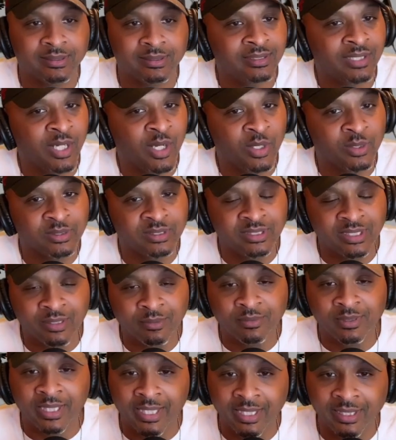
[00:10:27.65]
Dog,
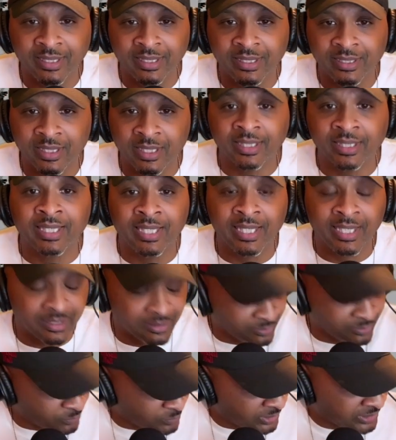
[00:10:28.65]
Chip Kelly,
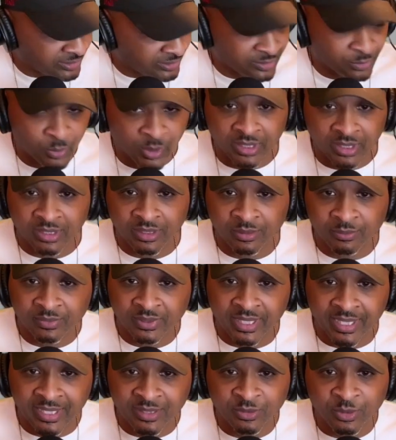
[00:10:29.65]
again, this is one of them
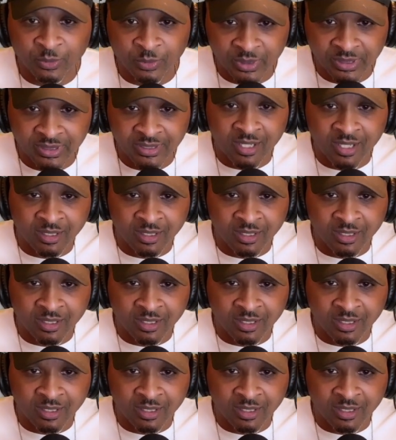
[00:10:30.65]
things that we talk